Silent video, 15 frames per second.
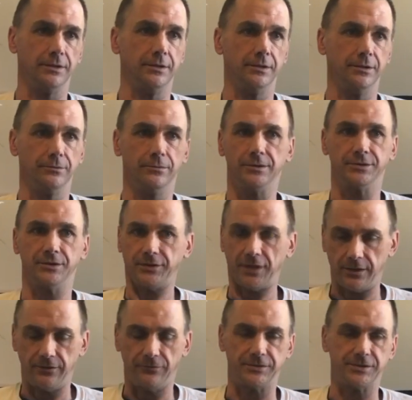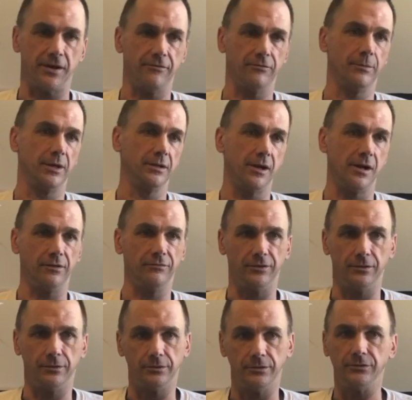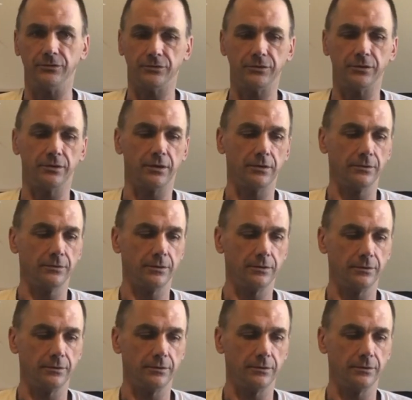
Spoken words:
It wasn't, thank you for saving my life. It was, you know,